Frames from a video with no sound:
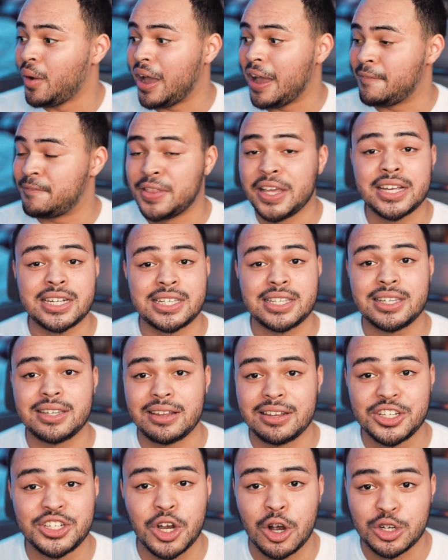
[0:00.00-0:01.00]
if this
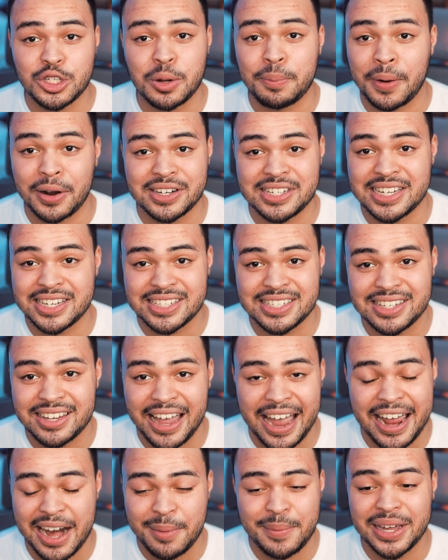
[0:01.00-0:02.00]
JoJo Part six
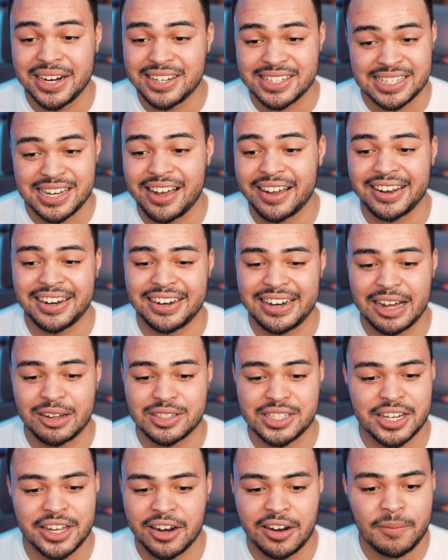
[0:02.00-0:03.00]
anime does not get
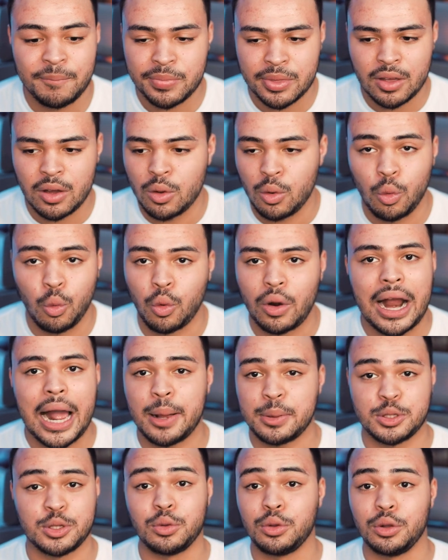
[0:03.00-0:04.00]
announced here, we're
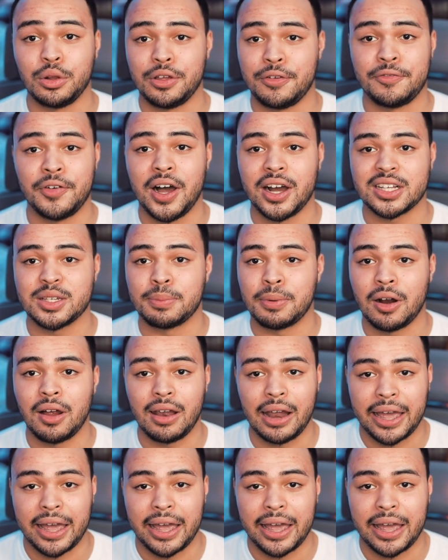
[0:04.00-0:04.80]
absolutely fucked, bro.